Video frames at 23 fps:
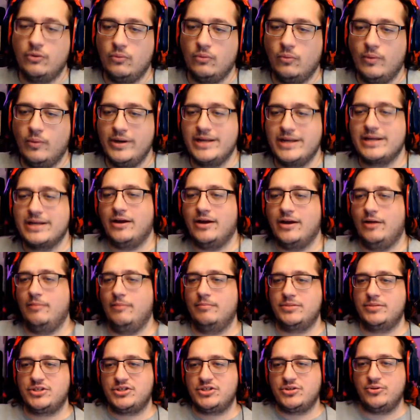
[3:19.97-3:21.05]
when it
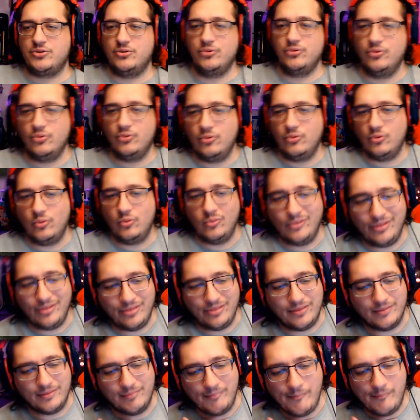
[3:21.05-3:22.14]
comes to
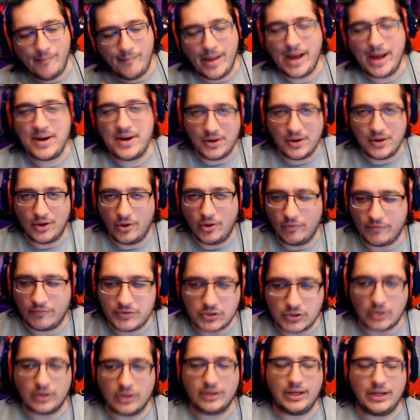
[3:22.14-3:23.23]
the meta of
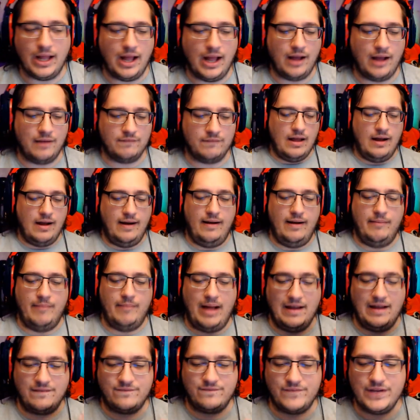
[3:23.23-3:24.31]
Tarkov, um,
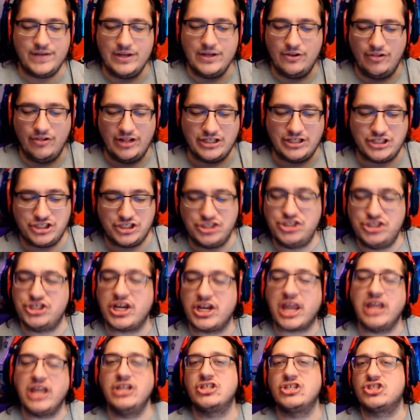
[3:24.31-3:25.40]
I feel it's
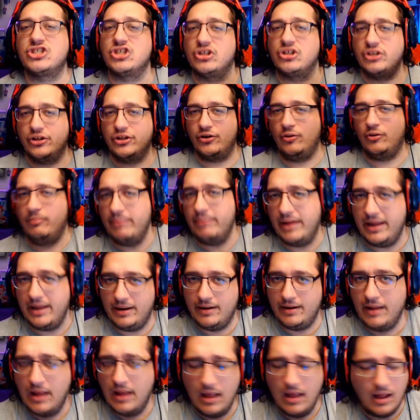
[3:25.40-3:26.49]
changed a little bit.
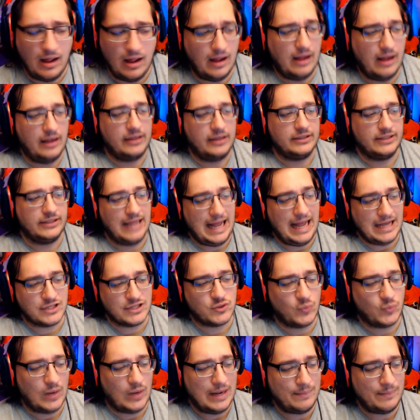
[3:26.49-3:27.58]
Uh, Last
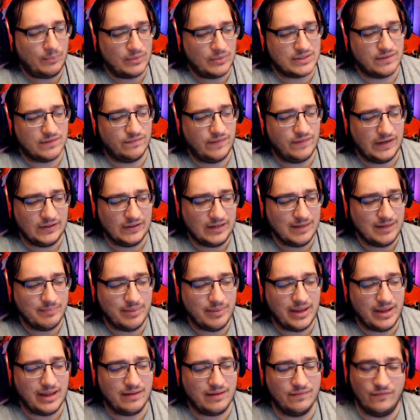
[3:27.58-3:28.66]
Wipe was a very
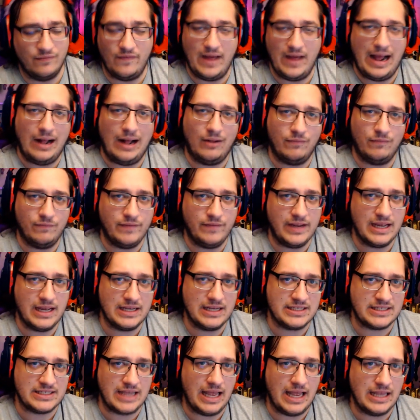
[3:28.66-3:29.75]
big Val
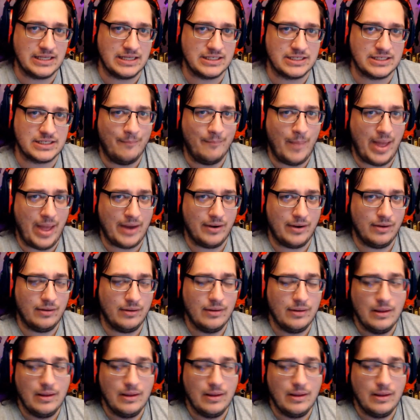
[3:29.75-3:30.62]
VSS meta,